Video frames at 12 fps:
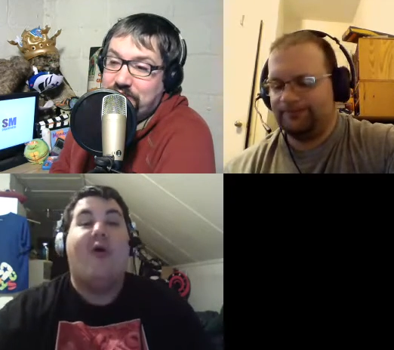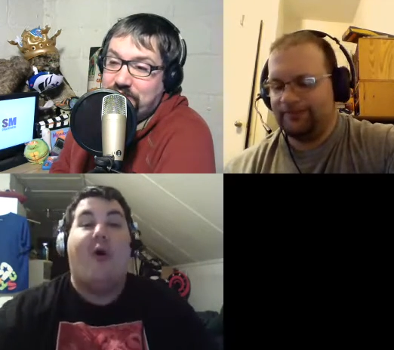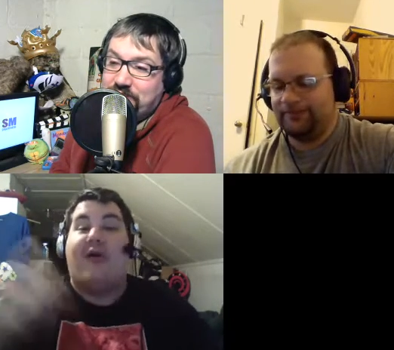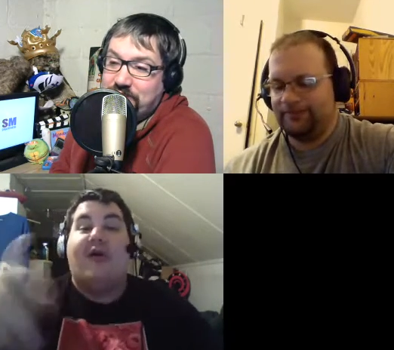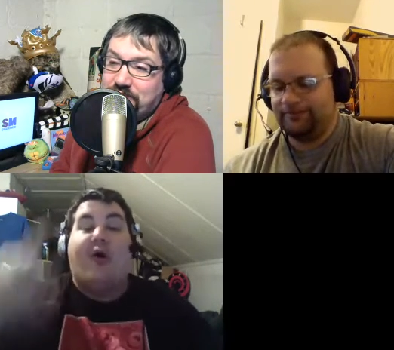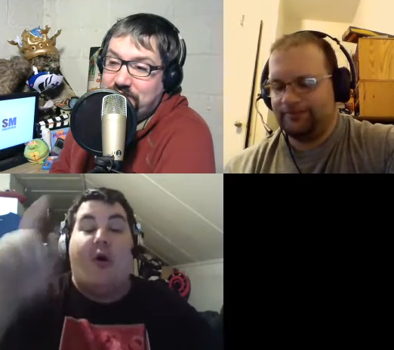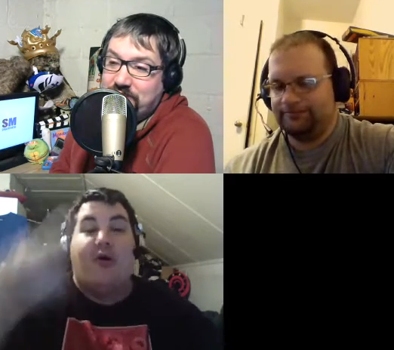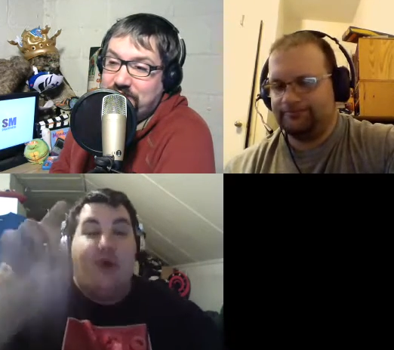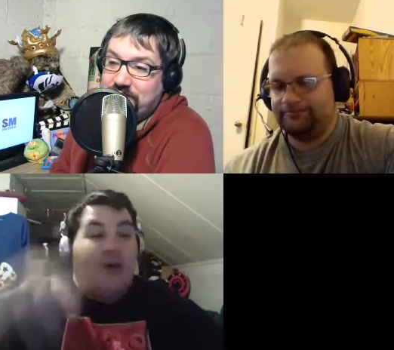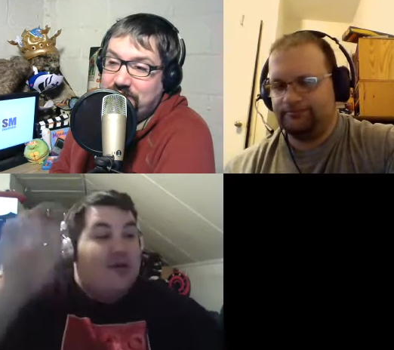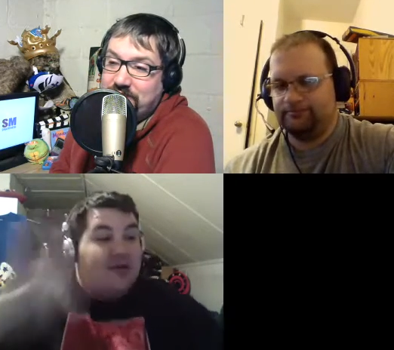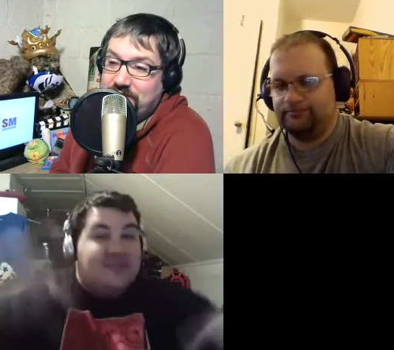Speaker 1: or or
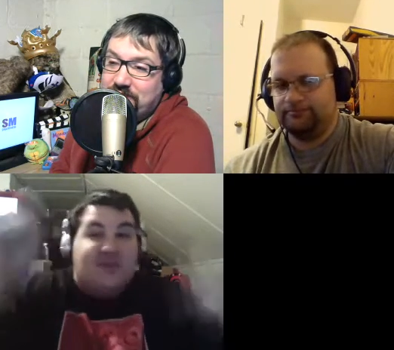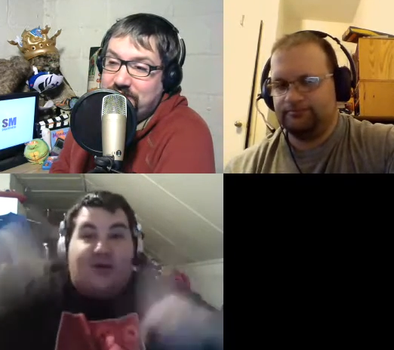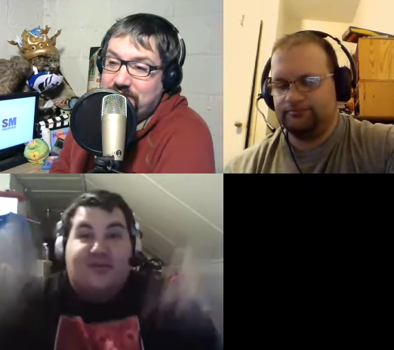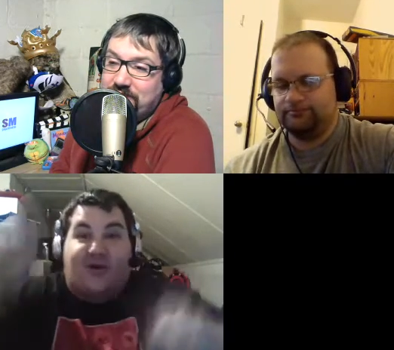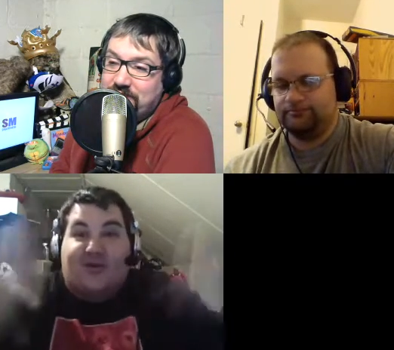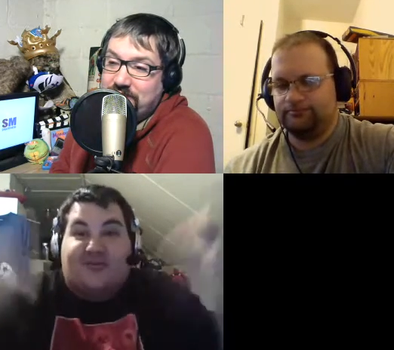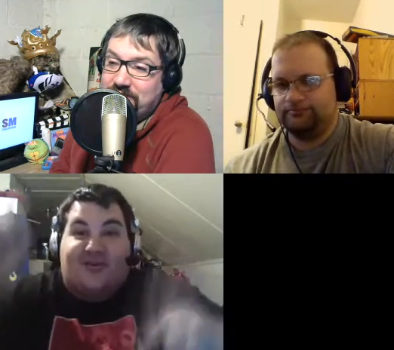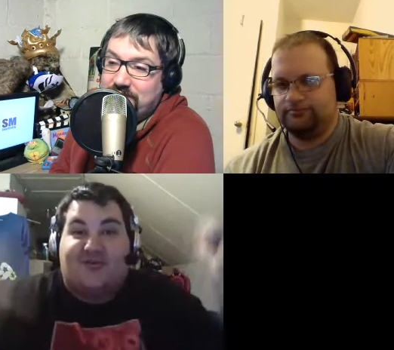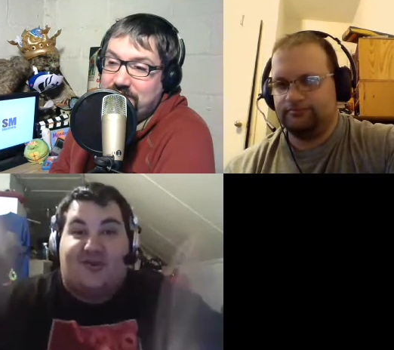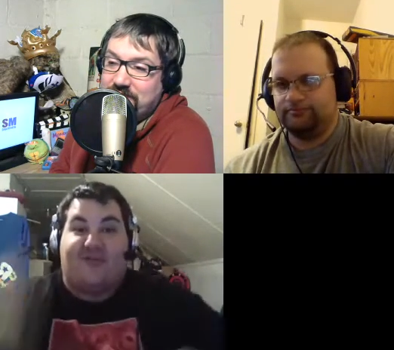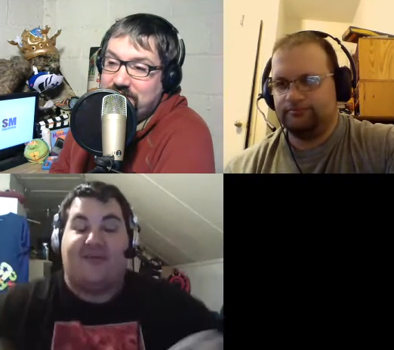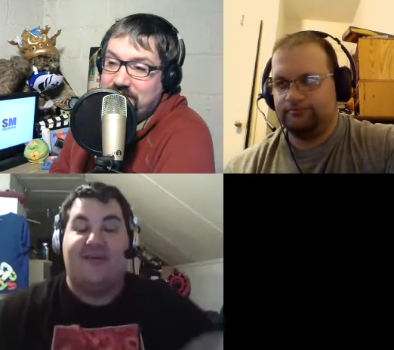or Sorg, Sorg, Sorg,
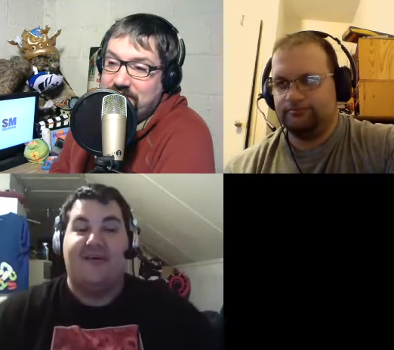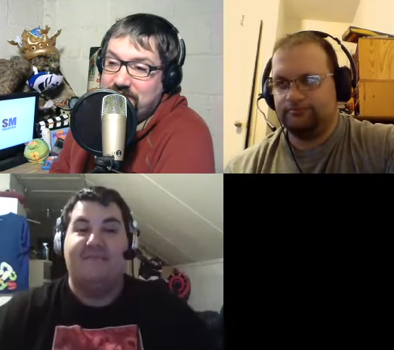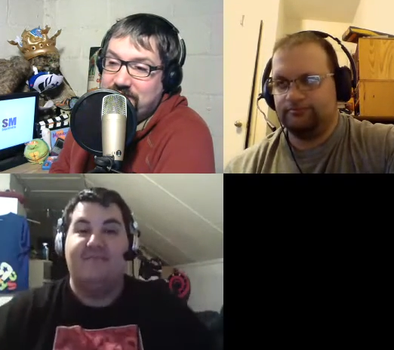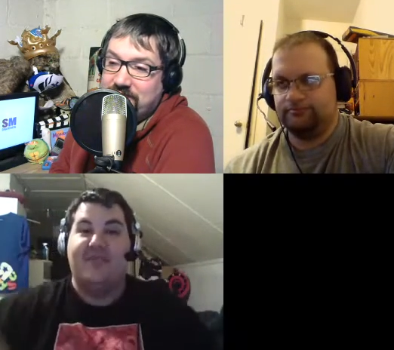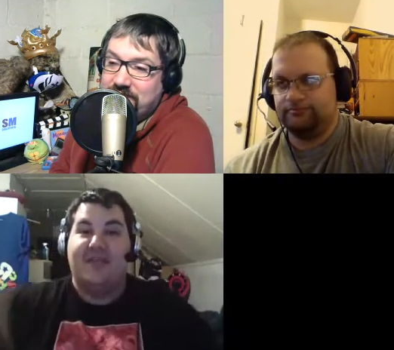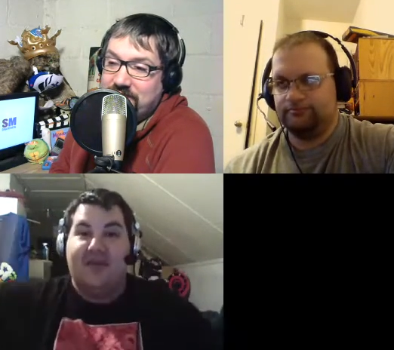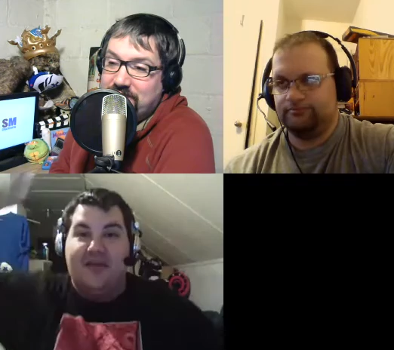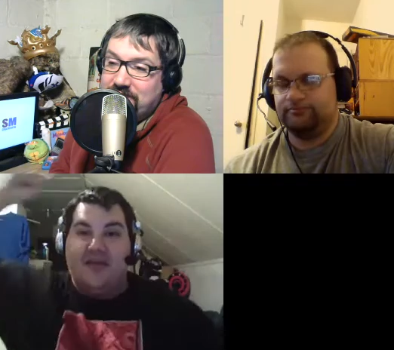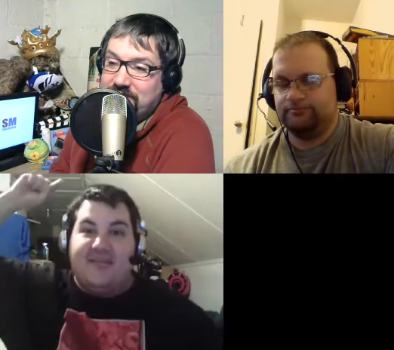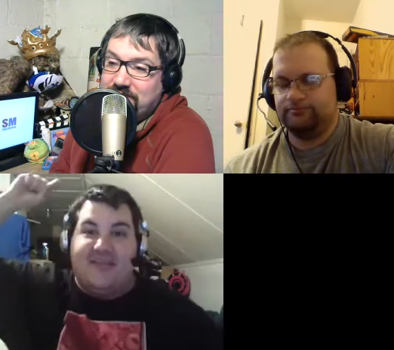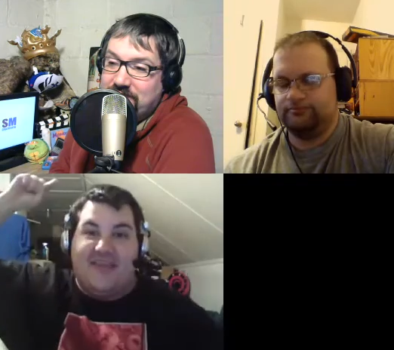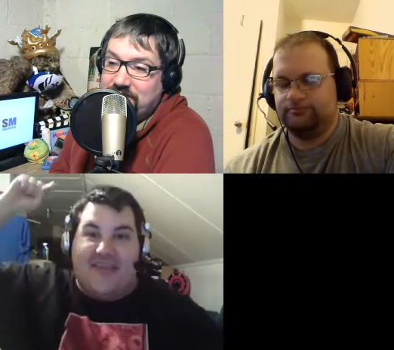Sorg.
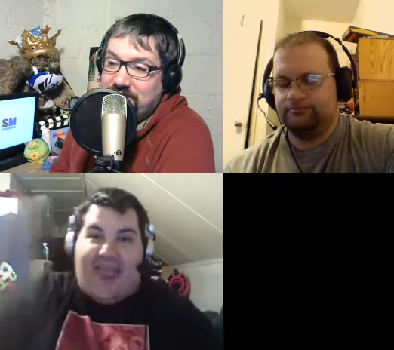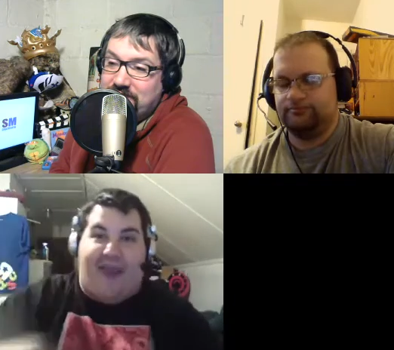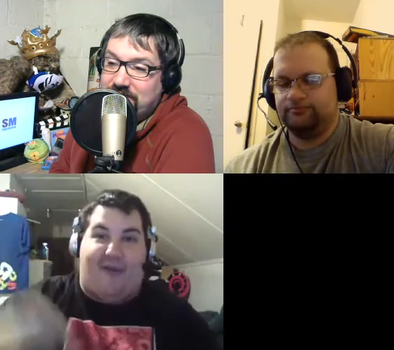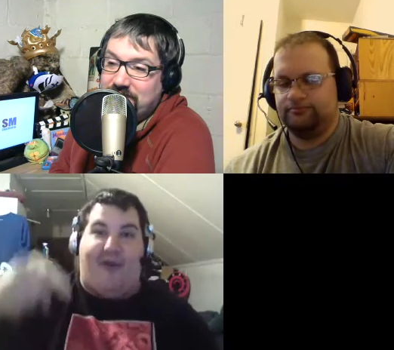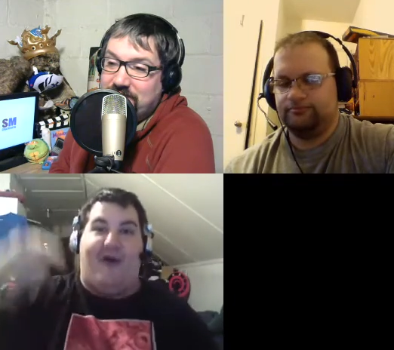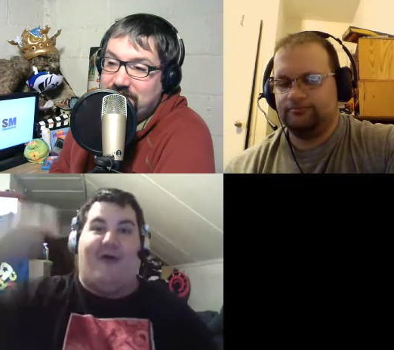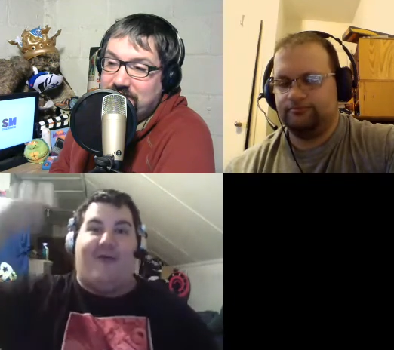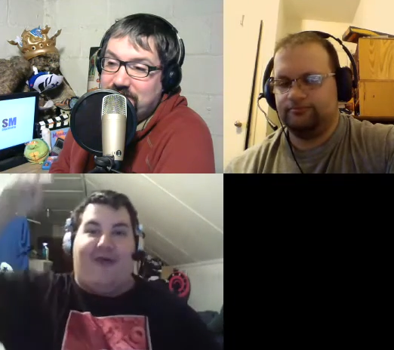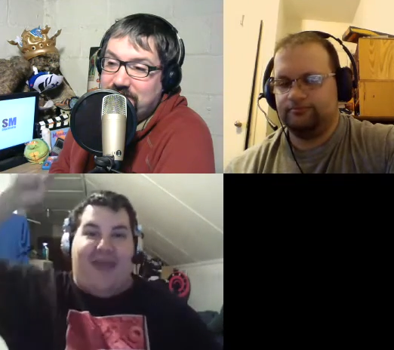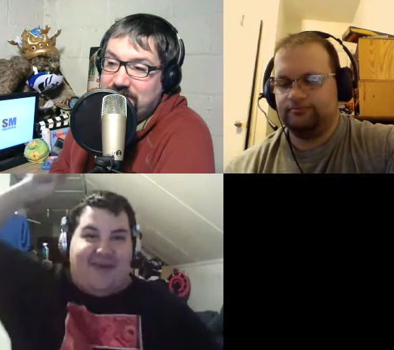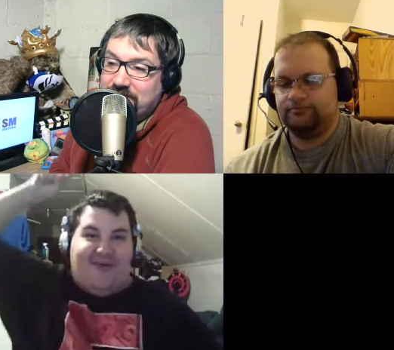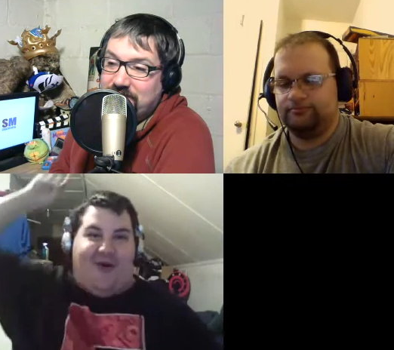The Arrow
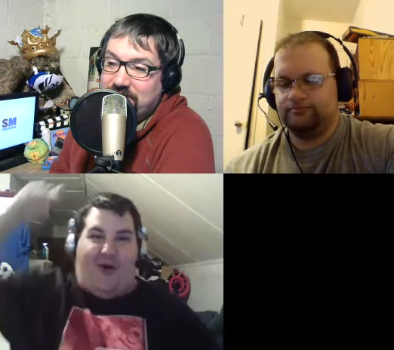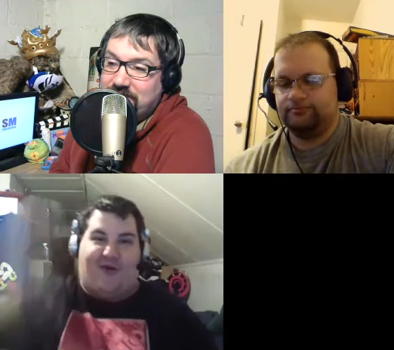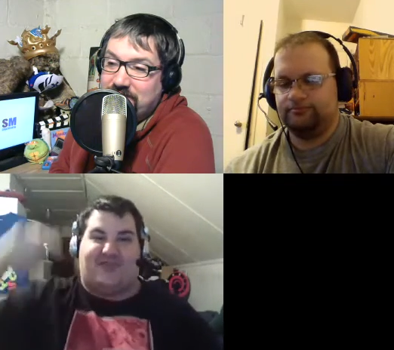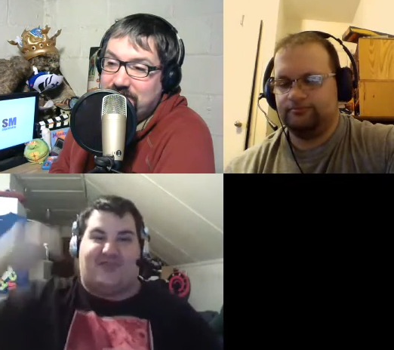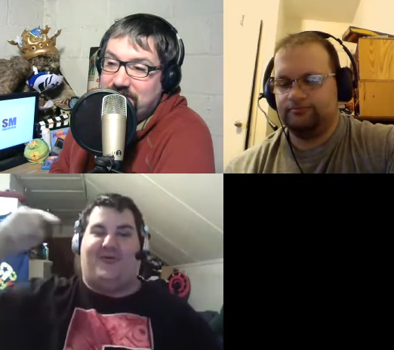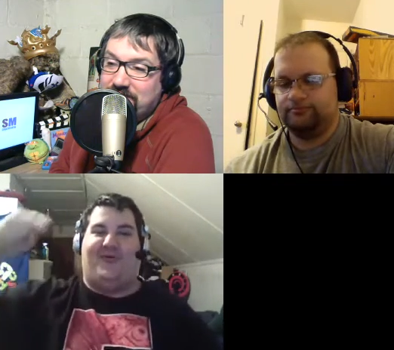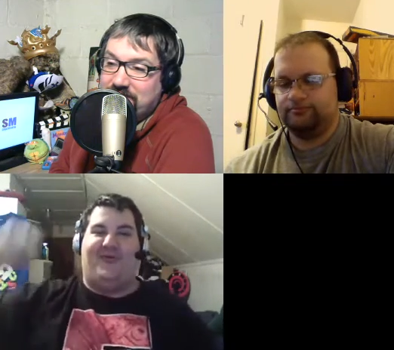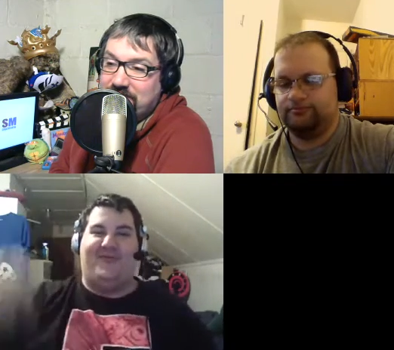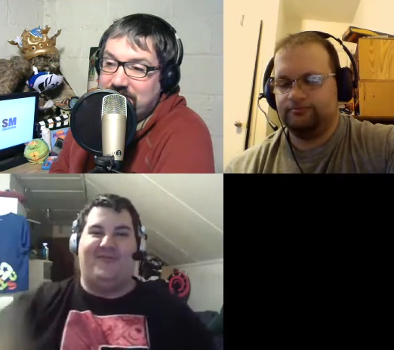and Arsenal.